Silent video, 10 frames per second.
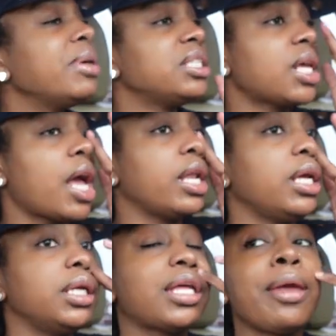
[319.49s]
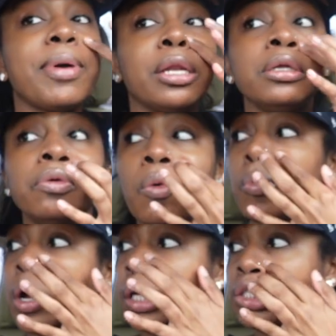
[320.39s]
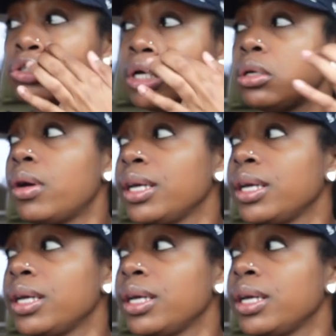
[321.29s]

excited. They better do them right because y'all know